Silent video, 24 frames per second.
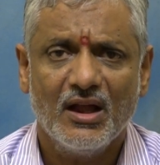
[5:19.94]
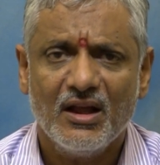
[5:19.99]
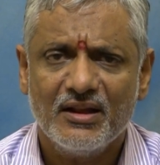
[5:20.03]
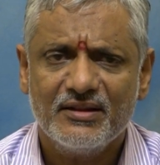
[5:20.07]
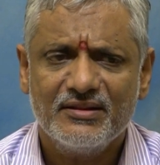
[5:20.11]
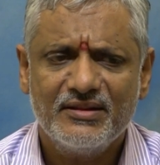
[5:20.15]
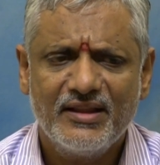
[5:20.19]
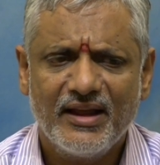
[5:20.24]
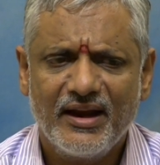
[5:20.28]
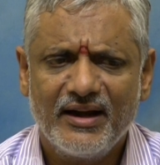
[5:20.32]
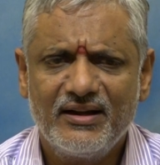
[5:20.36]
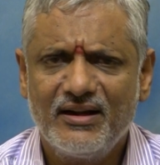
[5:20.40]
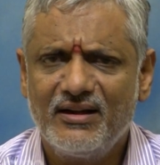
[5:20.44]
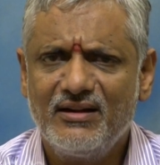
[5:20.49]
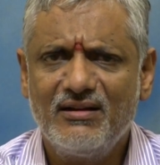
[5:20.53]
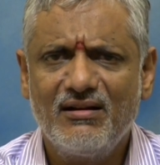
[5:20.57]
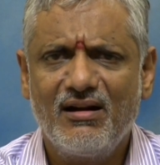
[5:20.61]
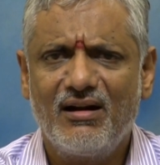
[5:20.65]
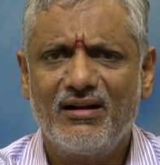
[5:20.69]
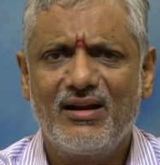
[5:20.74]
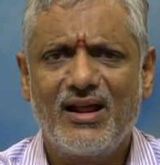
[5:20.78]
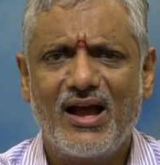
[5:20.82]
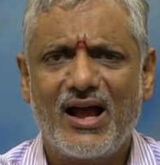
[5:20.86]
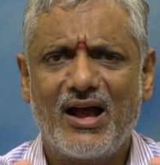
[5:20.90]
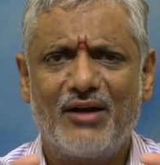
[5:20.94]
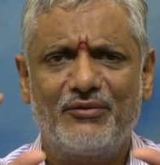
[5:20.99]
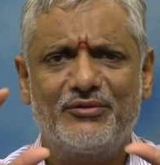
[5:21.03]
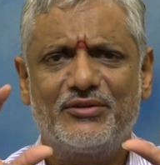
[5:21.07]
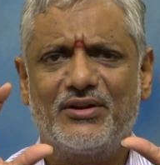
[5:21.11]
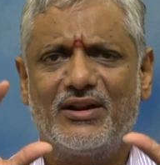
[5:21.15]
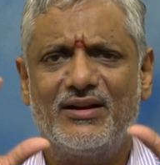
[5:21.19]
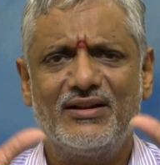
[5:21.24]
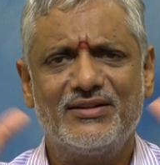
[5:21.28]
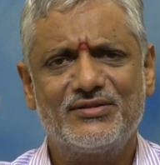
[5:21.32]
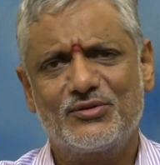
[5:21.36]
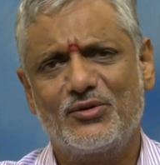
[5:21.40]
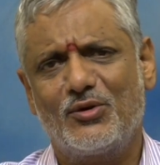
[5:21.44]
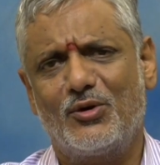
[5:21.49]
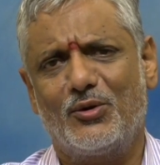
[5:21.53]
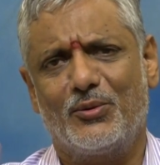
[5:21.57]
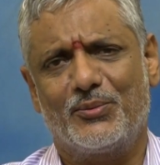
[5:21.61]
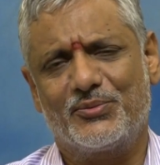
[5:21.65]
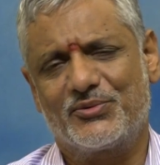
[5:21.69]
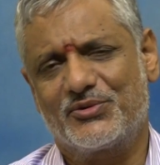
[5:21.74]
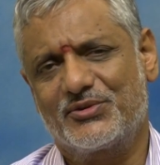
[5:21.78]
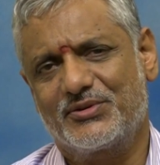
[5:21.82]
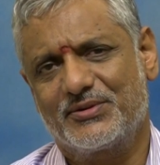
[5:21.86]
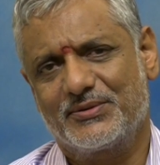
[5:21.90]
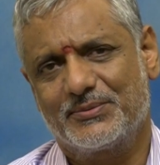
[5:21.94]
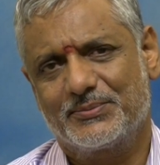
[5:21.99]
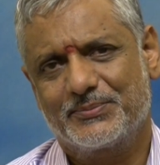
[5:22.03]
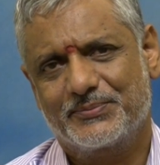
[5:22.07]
They did not have telescopes.